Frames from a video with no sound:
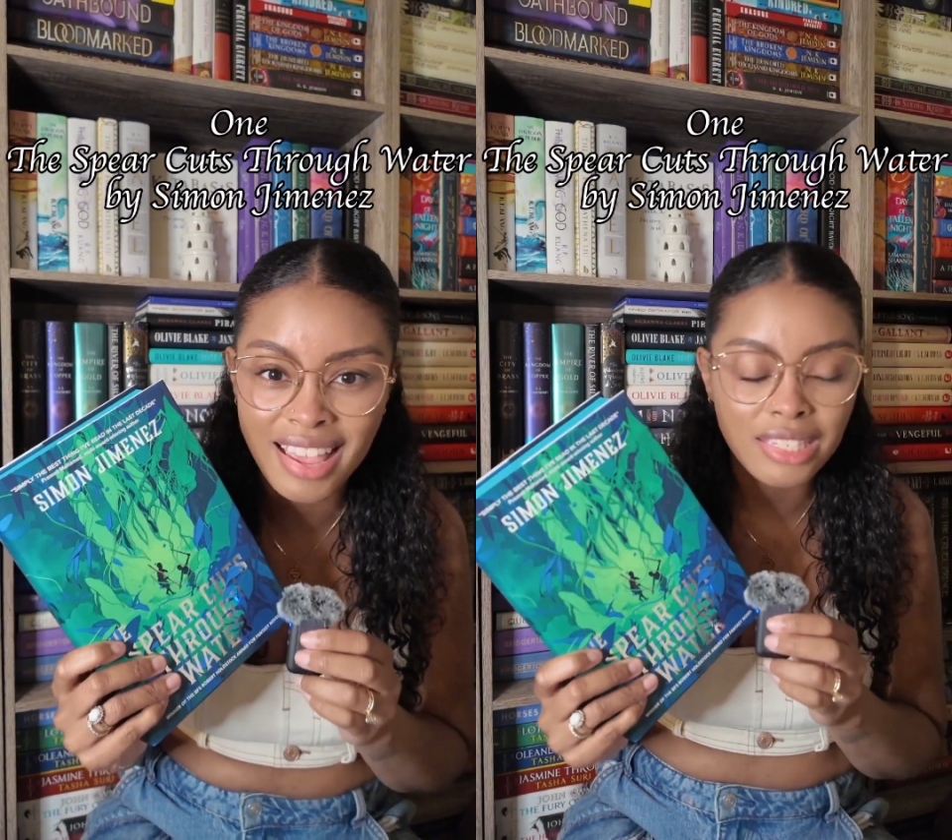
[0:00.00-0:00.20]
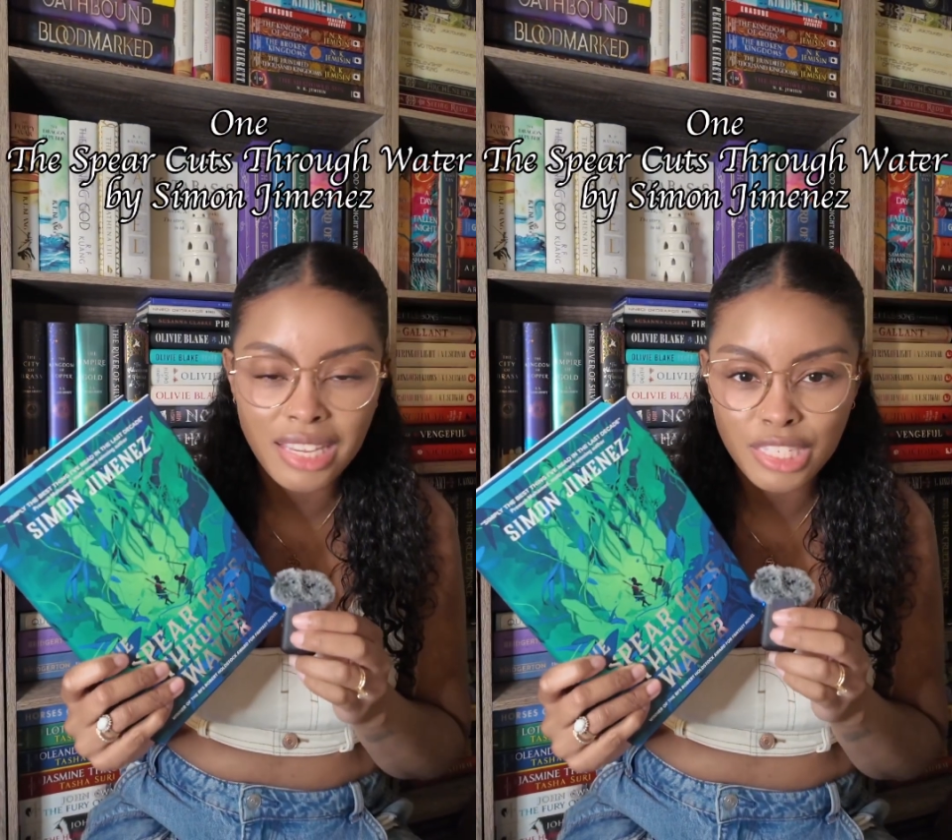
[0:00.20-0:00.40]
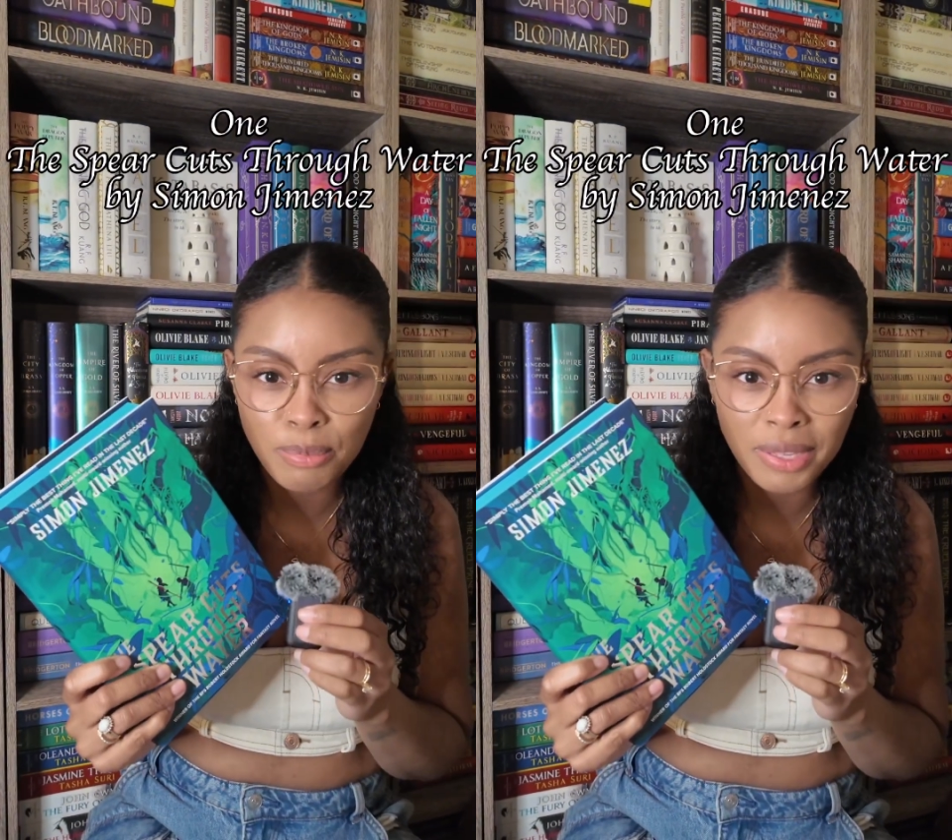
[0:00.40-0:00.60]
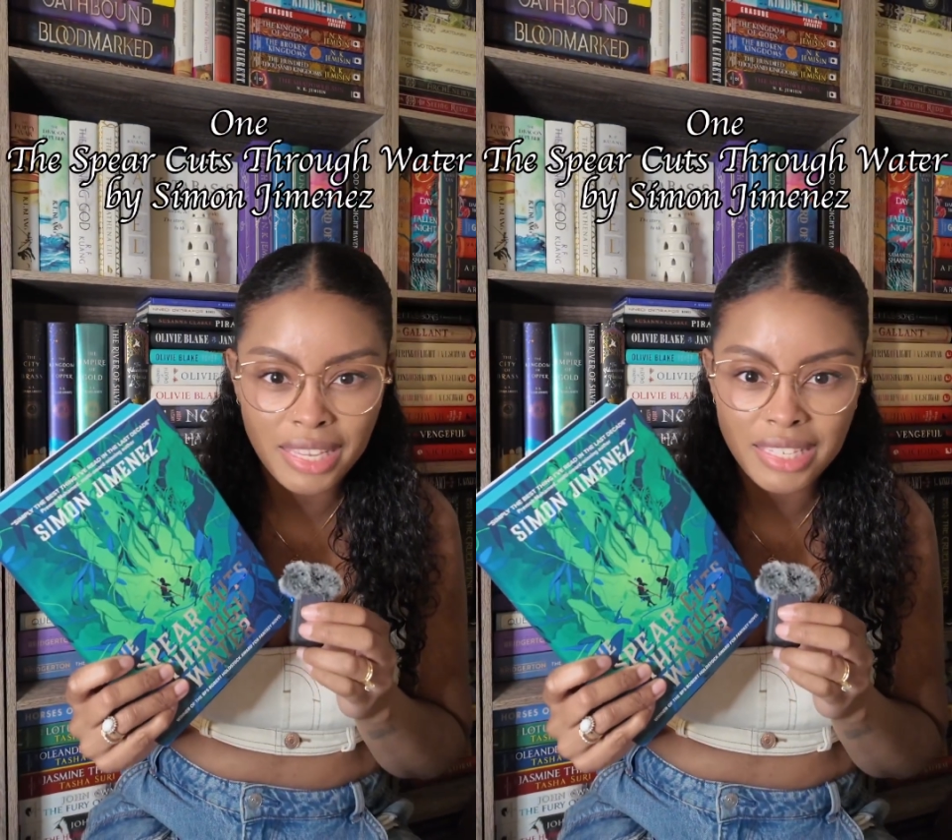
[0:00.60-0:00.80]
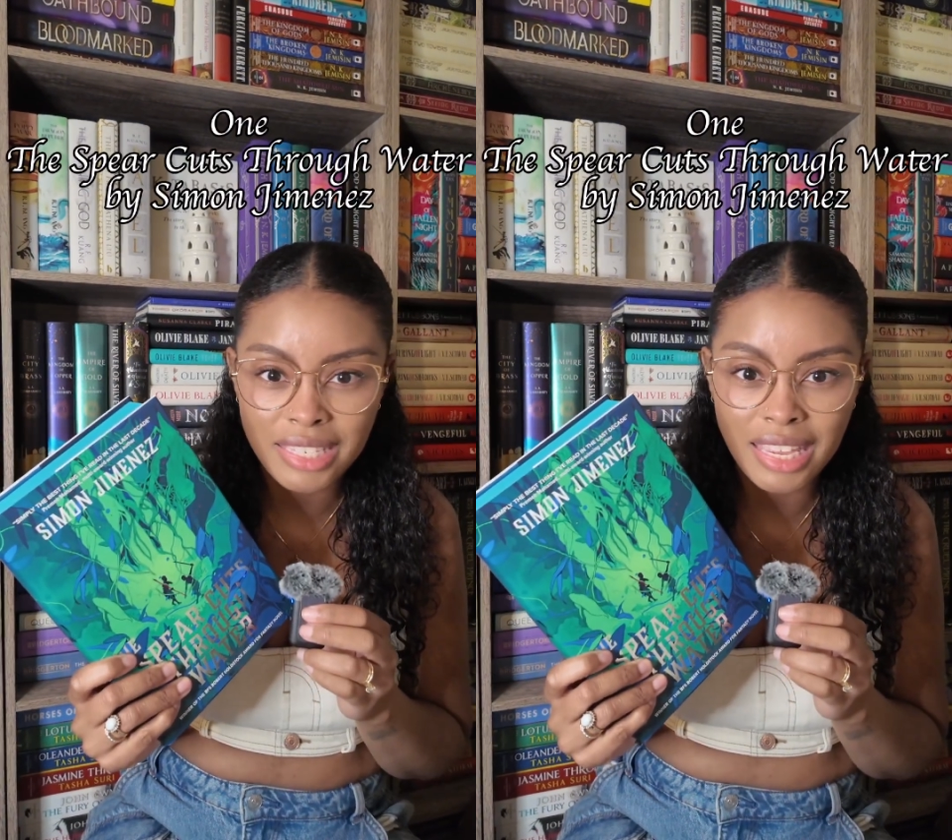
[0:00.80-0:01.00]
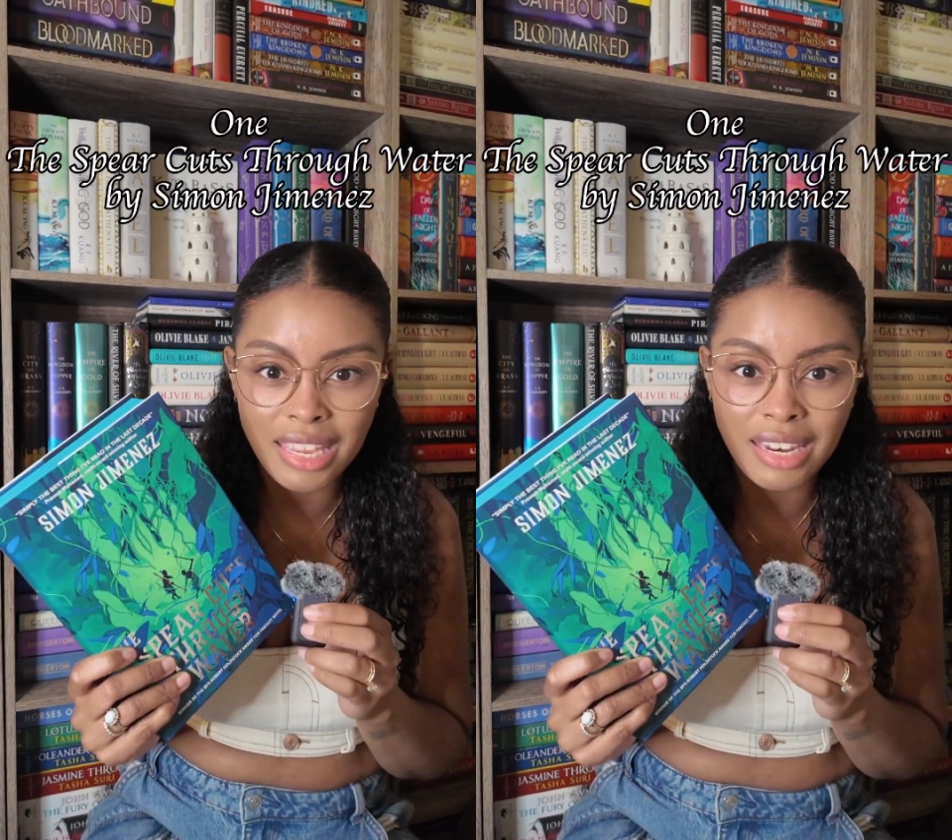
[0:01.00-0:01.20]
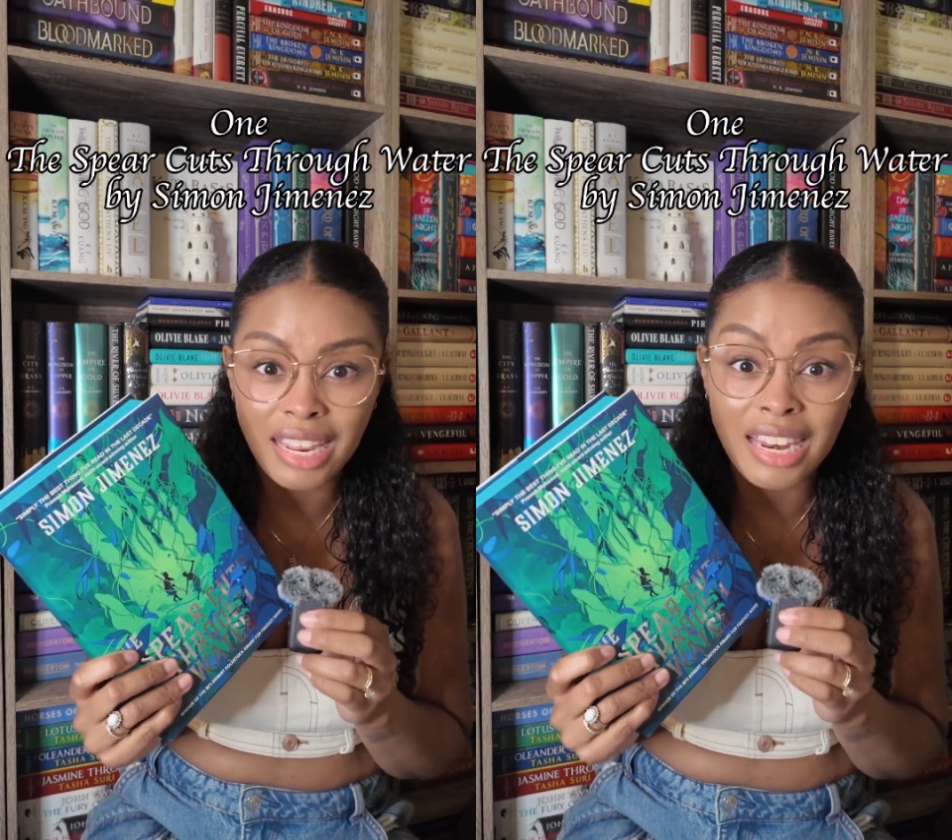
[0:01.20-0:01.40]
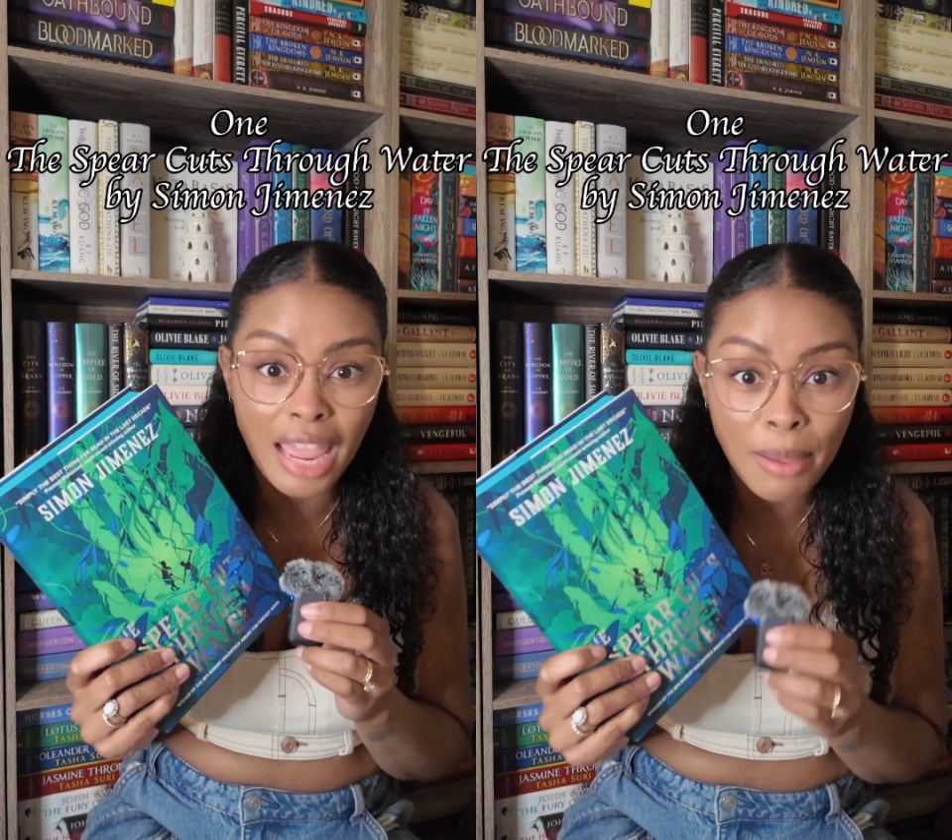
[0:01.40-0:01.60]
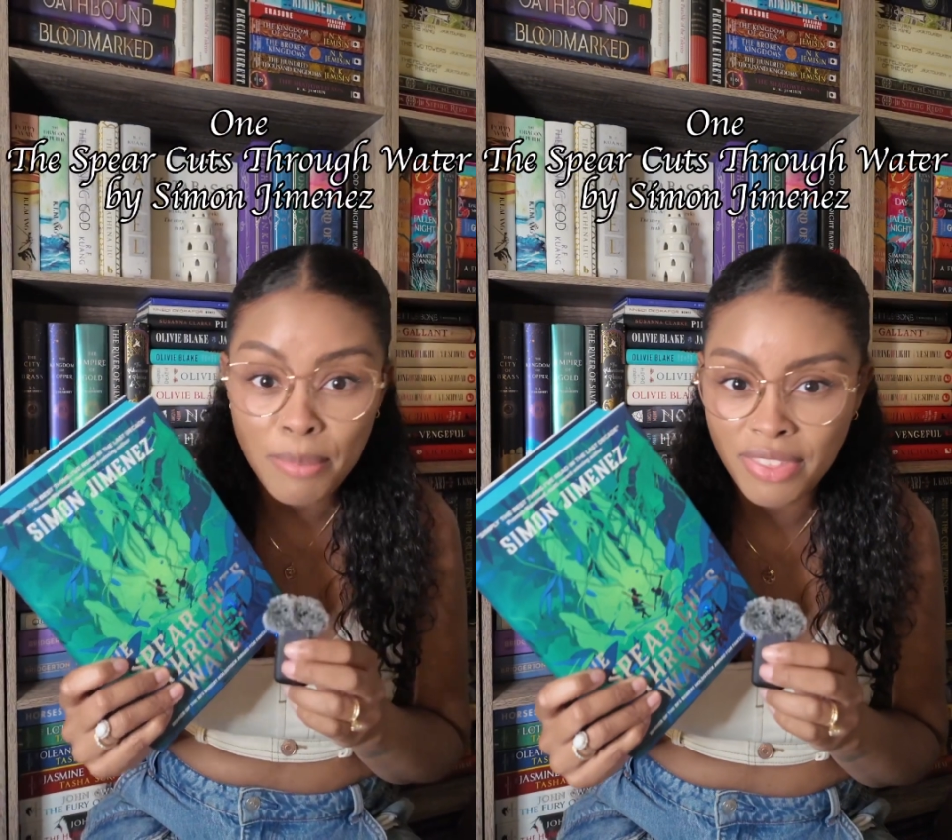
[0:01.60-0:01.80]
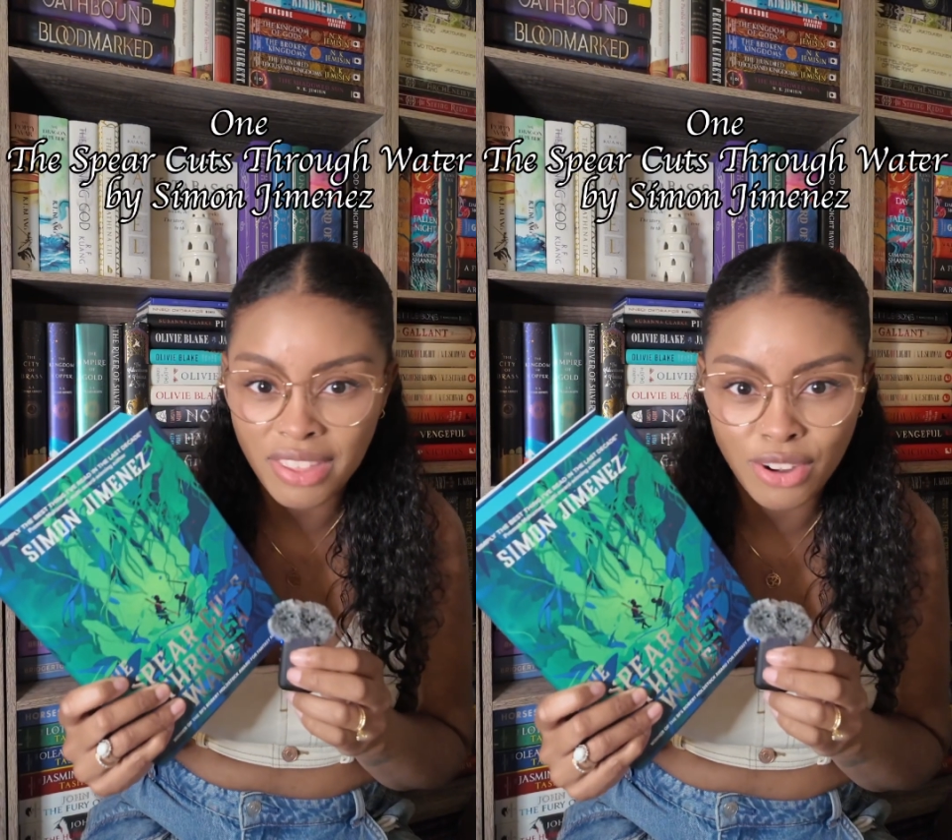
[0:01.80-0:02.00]
This takes place in an
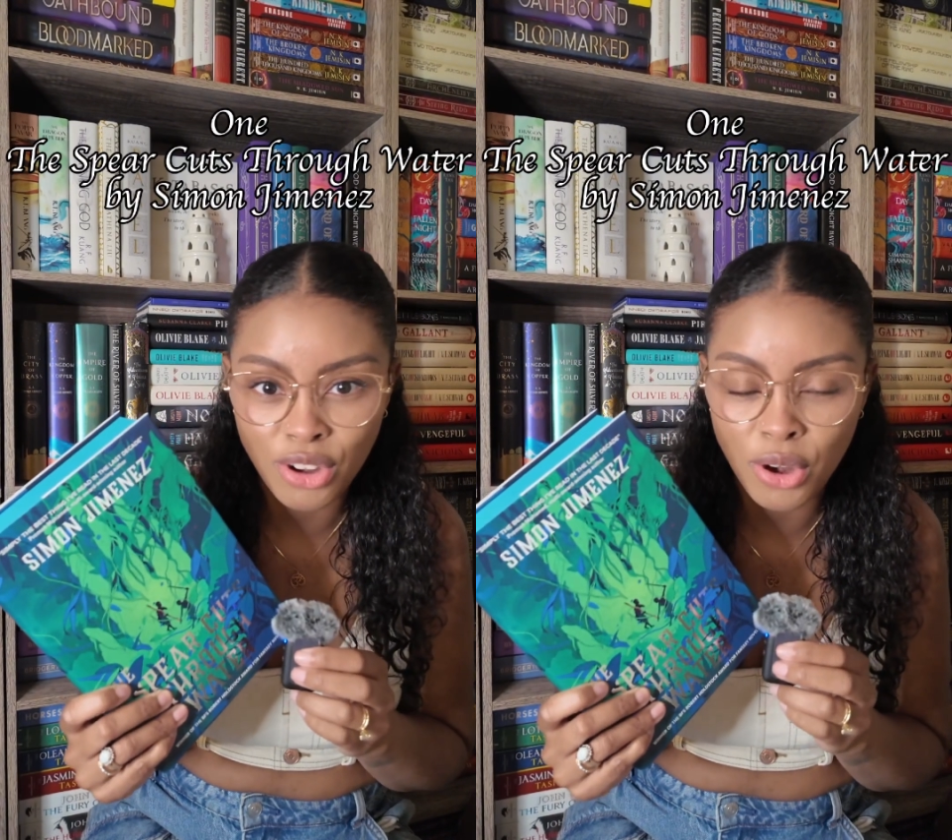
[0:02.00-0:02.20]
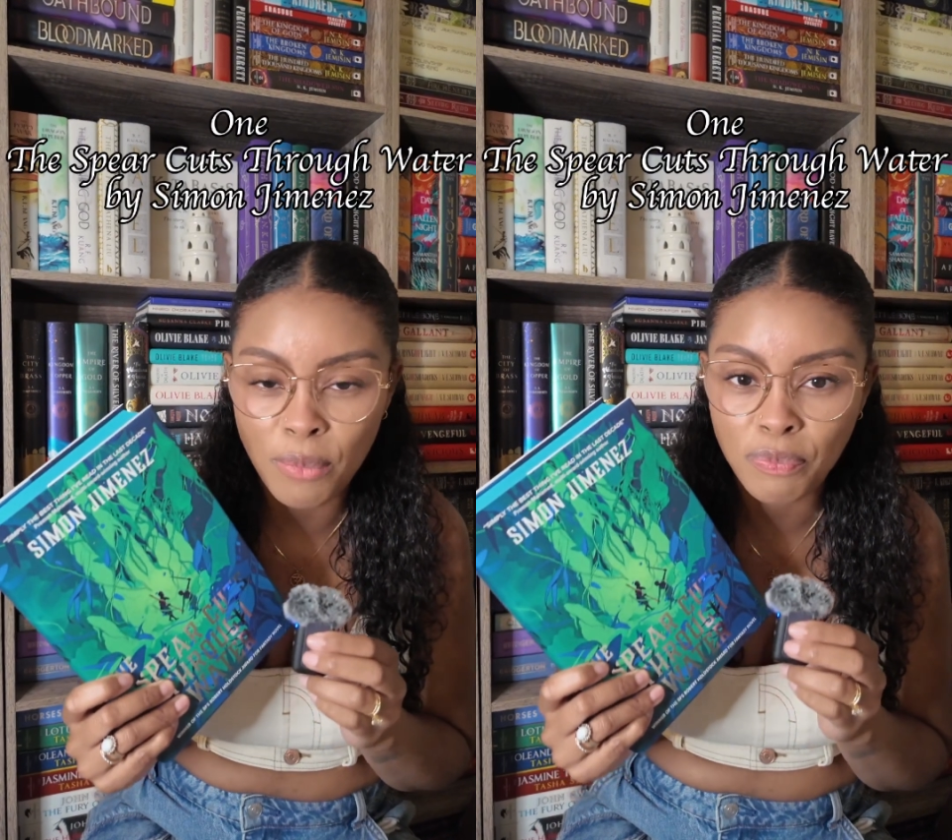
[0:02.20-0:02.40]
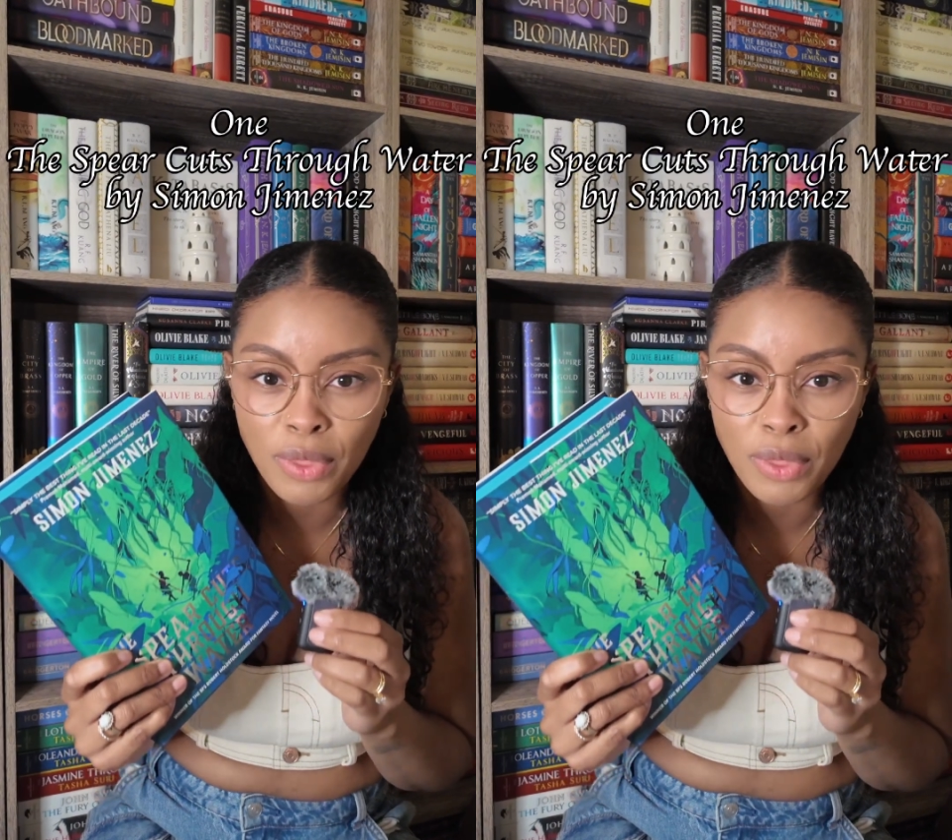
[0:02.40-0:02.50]
amphitheater